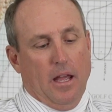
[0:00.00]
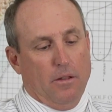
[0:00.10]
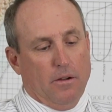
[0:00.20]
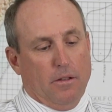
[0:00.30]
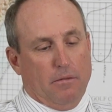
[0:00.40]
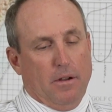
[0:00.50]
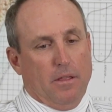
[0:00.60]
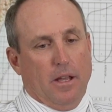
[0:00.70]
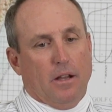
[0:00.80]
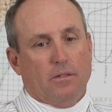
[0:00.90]
they're the three
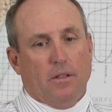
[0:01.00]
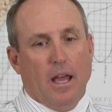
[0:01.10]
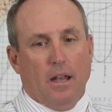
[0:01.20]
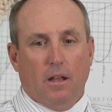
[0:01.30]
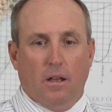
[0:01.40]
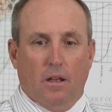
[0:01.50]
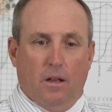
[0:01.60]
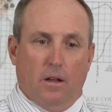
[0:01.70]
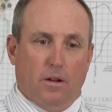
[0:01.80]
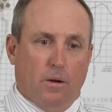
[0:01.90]
things that,
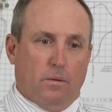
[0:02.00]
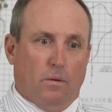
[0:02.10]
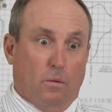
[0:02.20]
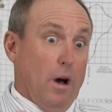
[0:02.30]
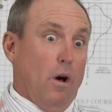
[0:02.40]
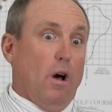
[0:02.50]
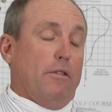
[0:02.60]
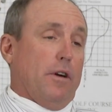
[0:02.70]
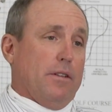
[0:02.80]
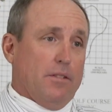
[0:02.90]
all of
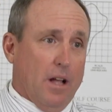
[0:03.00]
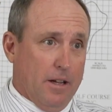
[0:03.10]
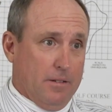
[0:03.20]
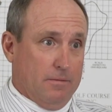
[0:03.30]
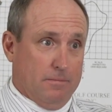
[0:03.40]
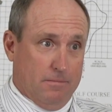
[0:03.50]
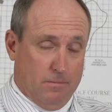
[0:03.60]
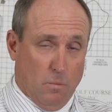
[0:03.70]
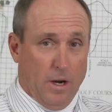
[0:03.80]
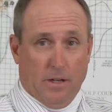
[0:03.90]
our design
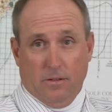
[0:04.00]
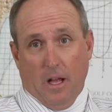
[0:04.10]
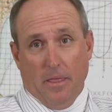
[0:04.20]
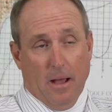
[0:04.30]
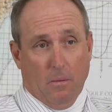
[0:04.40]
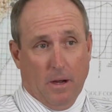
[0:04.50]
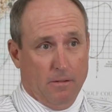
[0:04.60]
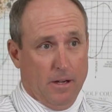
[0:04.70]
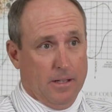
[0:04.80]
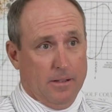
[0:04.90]
work is done that way,
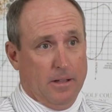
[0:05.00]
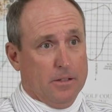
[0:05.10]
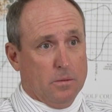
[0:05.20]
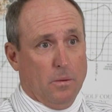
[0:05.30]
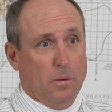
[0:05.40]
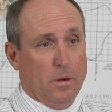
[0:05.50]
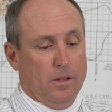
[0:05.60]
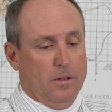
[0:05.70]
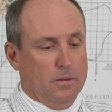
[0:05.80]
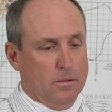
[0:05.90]
right? That's what we want to
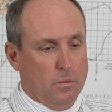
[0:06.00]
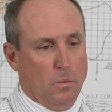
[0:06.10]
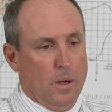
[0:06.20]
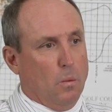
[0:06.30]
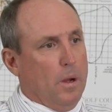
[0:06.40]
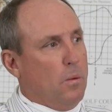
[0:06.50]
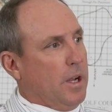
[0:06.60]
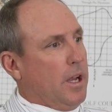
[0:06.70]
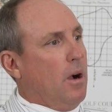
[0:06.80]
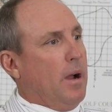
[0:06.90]
do. Is we want
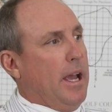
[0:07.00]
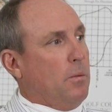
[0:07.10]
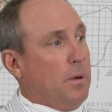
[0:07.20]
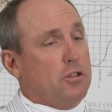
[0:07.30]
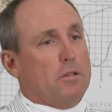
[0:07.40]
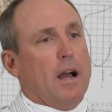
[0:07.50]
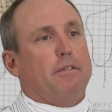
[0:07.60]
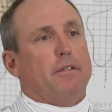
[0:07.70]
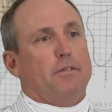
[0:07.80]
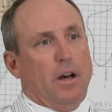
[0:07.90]
to go ahead and we strive
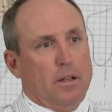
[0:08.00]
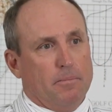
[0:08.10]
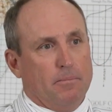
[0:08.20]
for fun.